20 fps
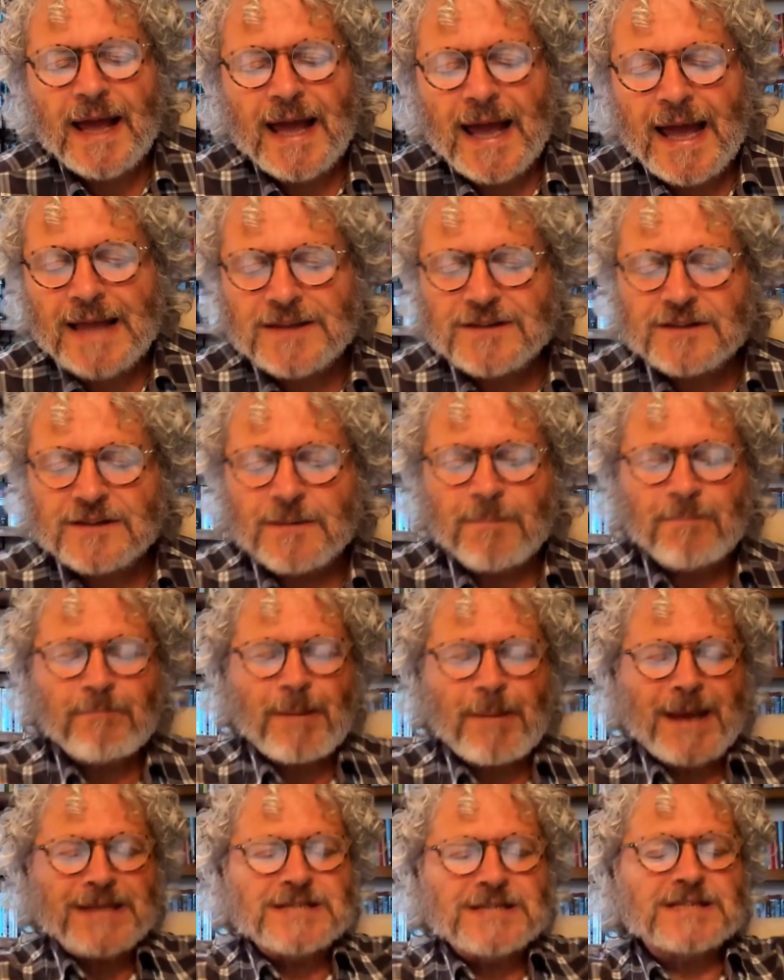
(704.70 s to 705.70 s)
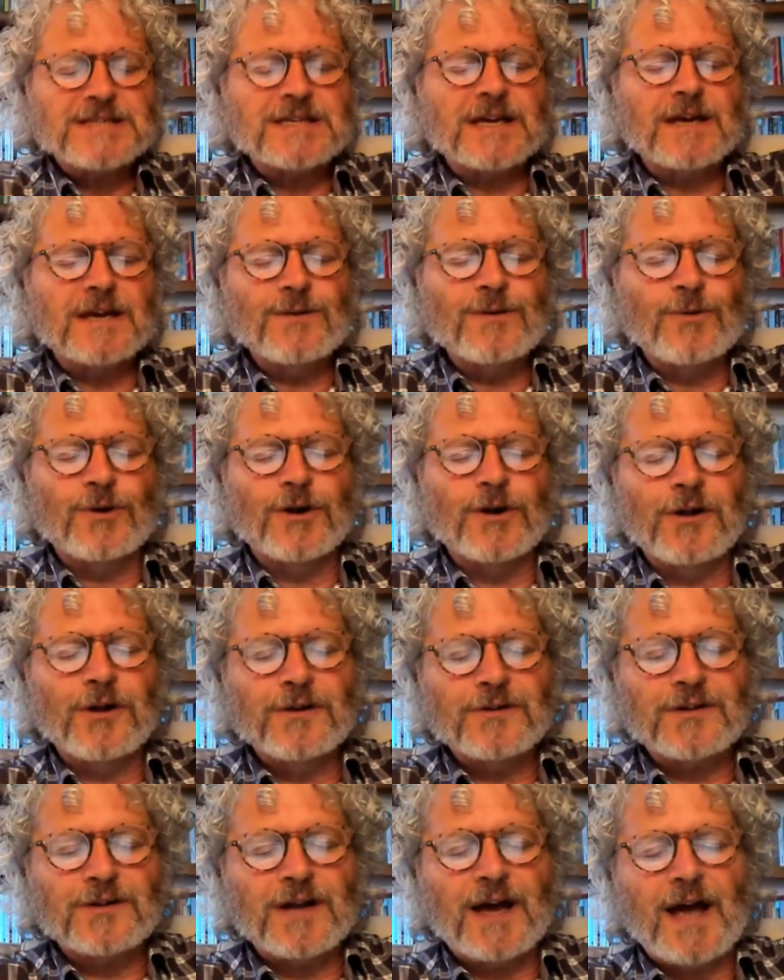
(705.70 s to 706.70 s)
it's the best thing in the
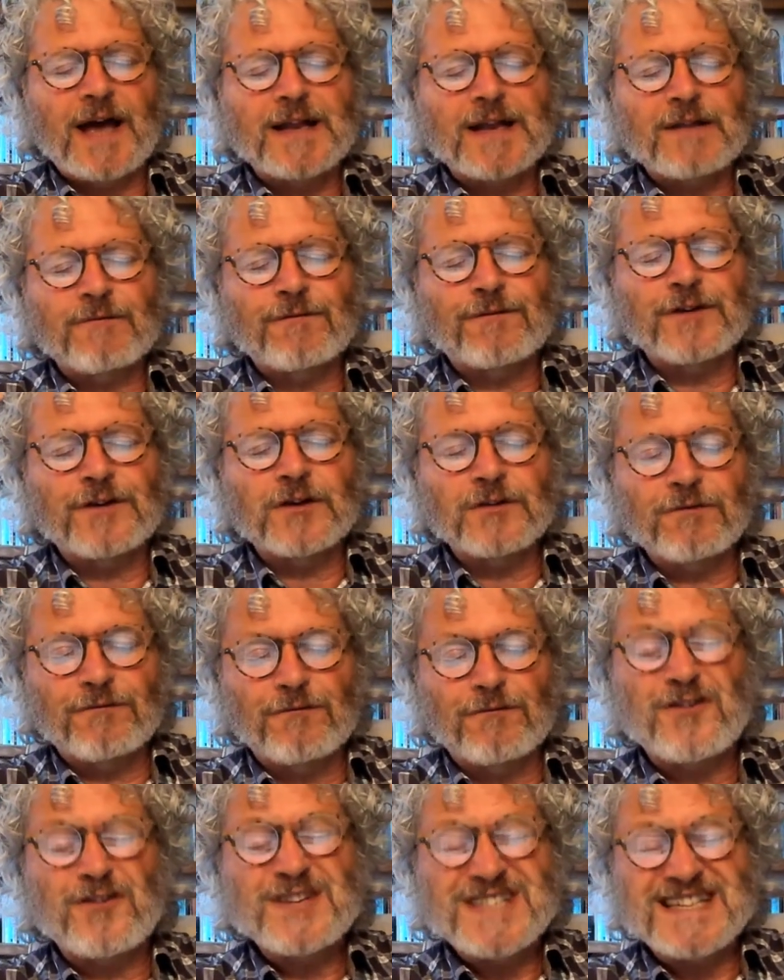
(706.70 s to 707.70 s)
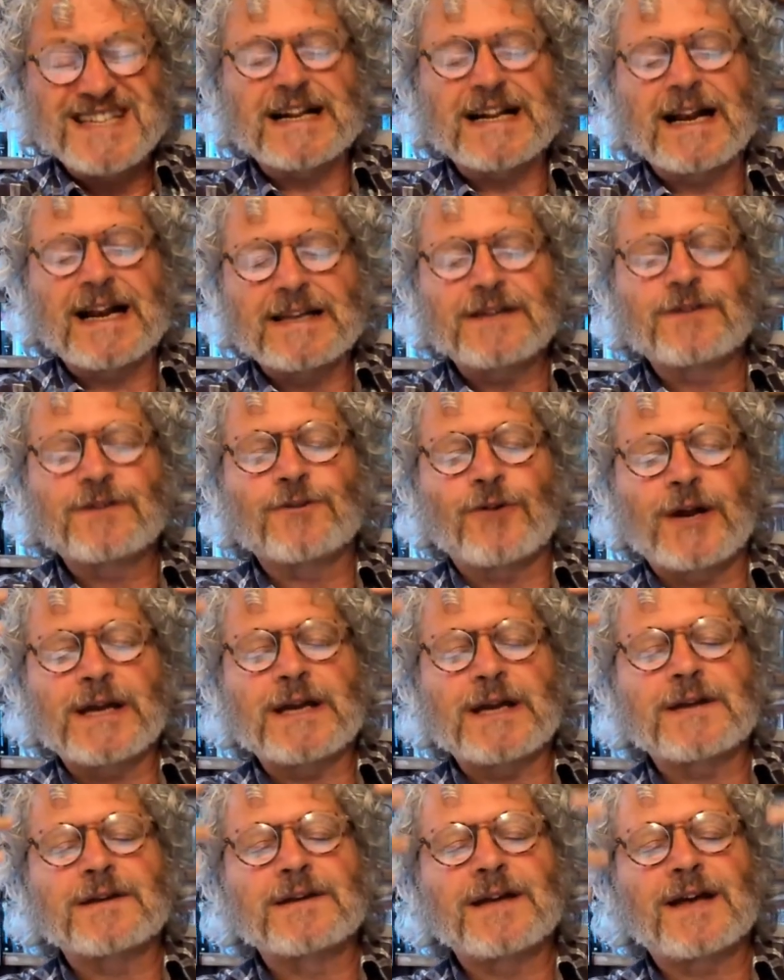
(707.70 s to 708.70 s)
world and it feels physically
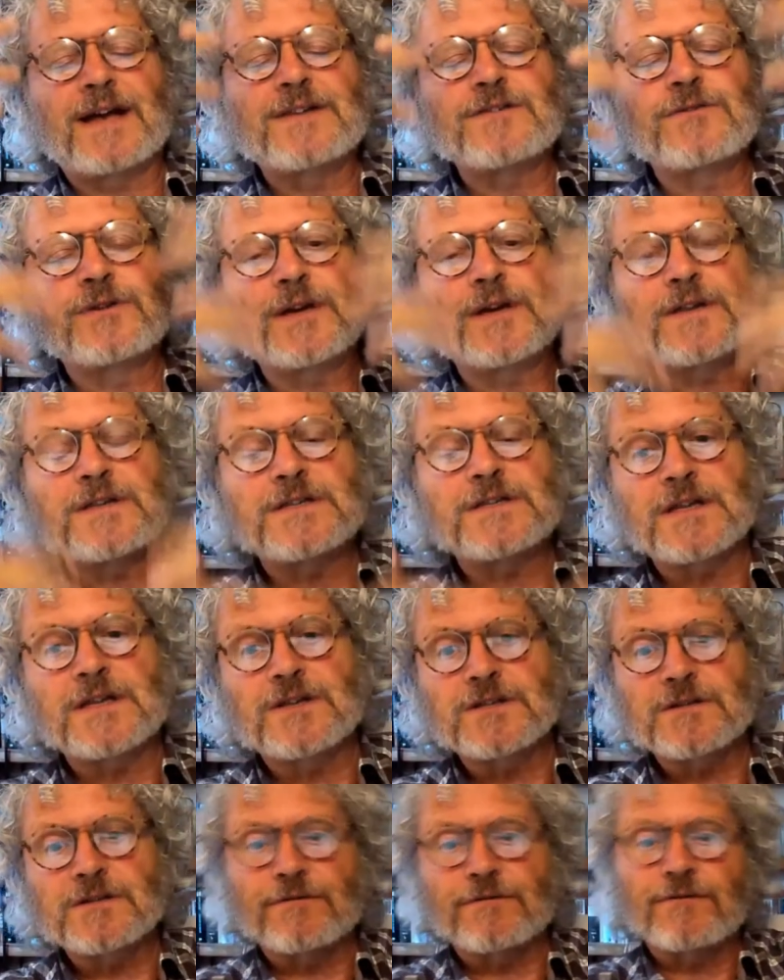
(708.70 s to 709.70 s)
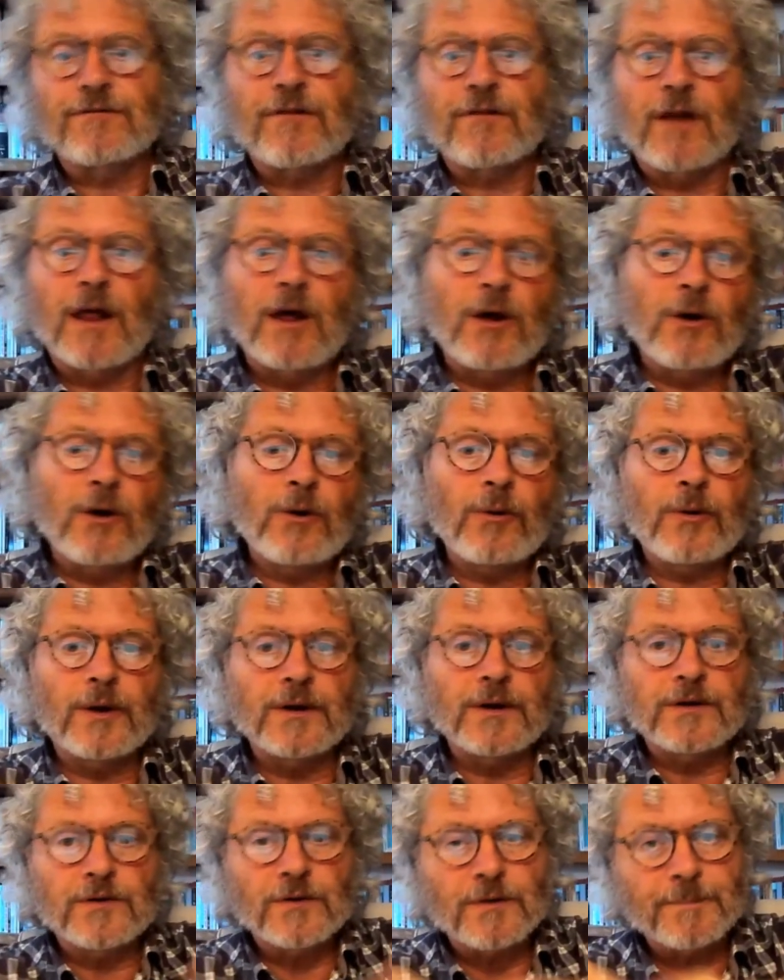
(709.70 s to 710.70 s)
great as you get this sense of flow
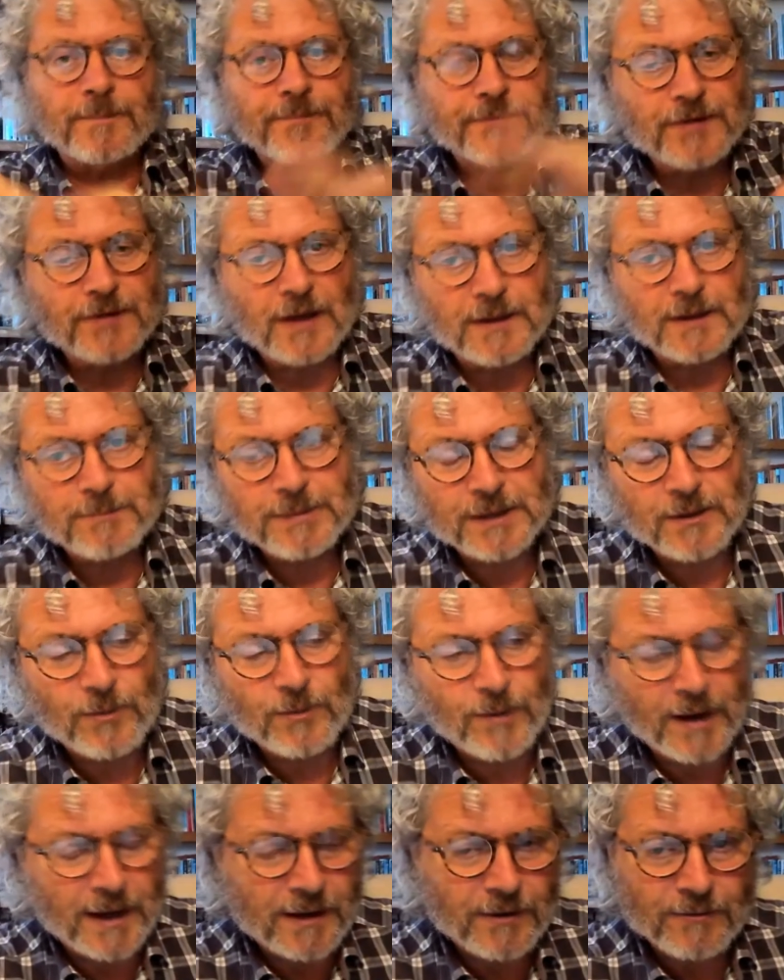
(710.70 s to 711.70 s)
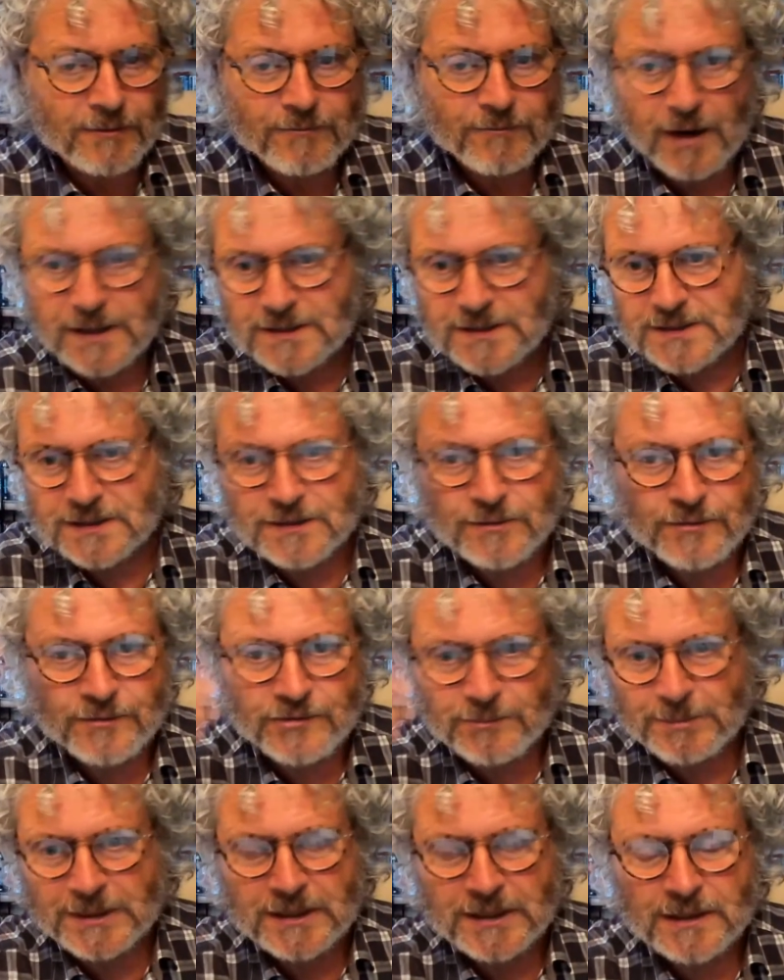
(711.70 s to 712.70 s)
and you're typing away or writing or
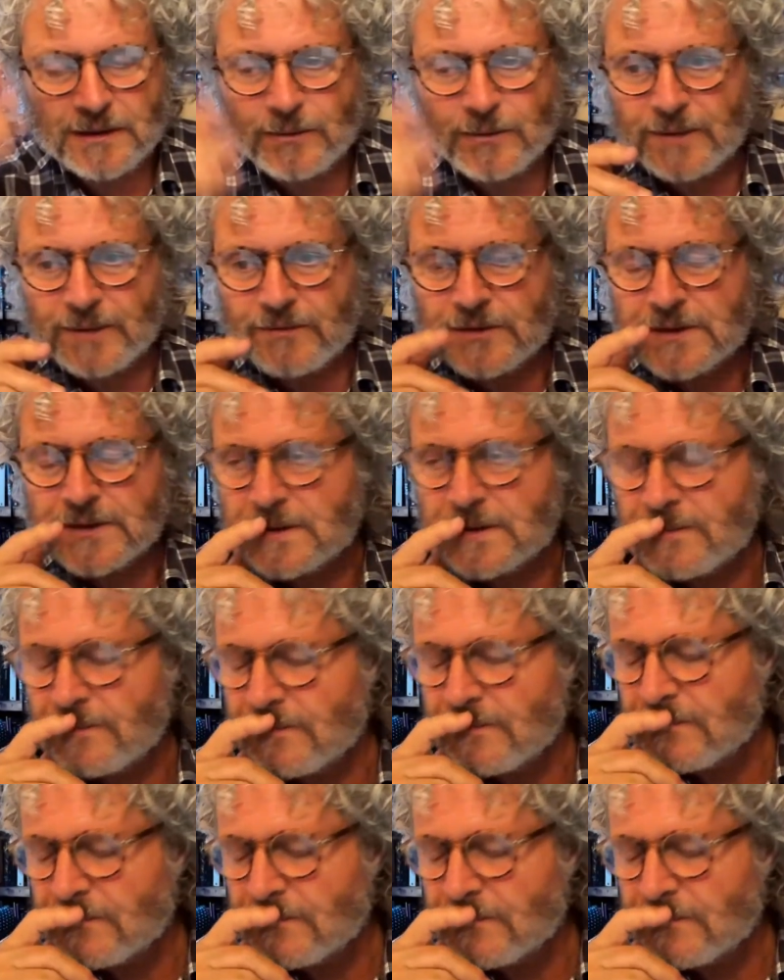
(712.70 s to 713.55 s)
speaking or whatever it is